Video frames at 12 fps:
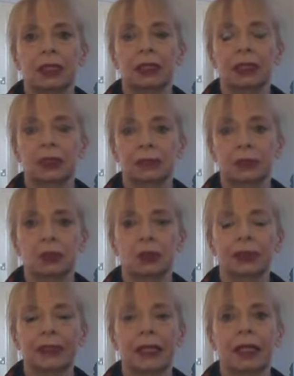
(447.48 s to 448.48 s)

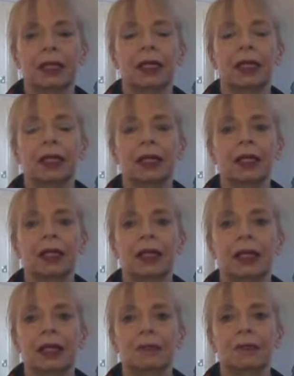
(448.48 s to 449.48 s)
supporter.
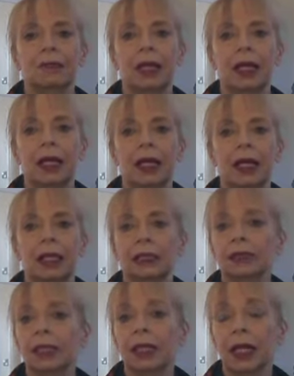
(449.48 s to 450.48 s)

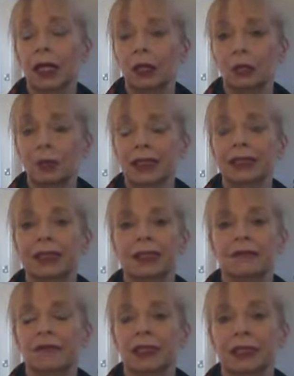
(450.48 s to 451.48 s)
And I hope, this is
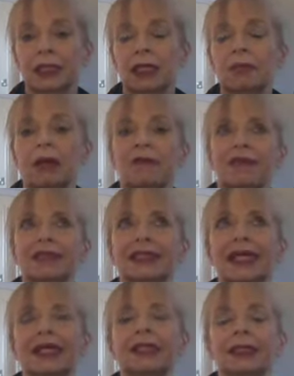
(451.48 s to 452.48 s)
the first time I've ever
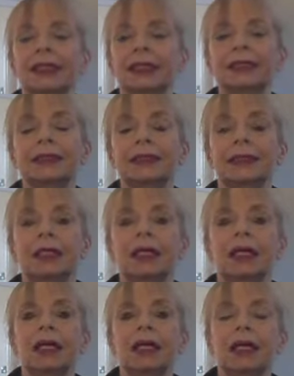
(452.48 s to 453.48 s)
said this,
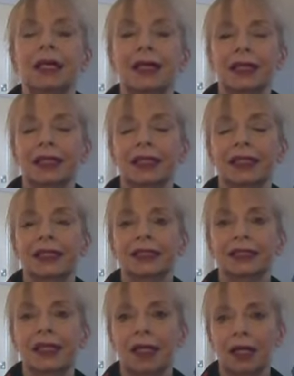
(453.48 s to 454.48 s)

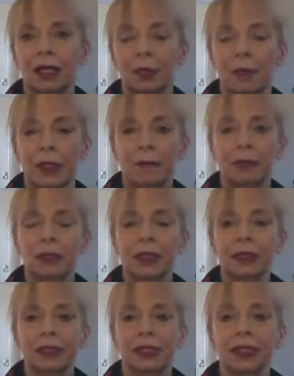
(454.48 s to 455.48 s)
that I hope people
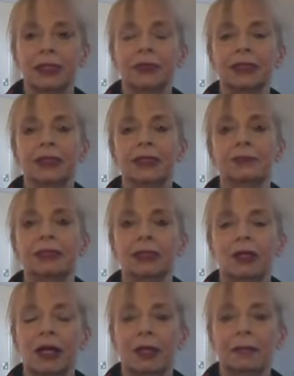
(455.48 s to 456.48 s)
continue to
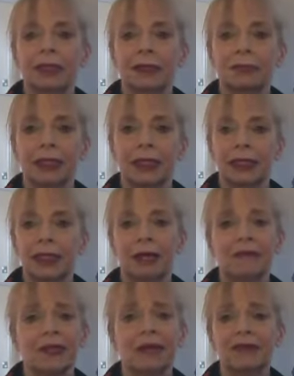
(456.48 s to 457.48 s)
subscribe to me. And
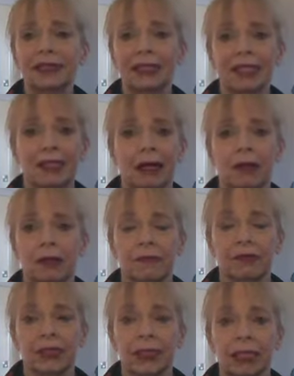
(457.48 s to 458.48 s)
I've never said that on a
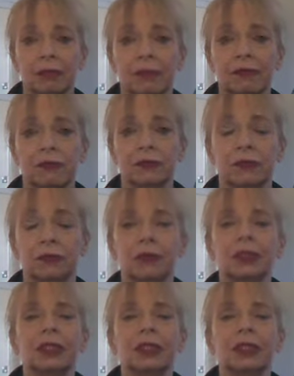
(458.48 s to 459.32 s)
video before,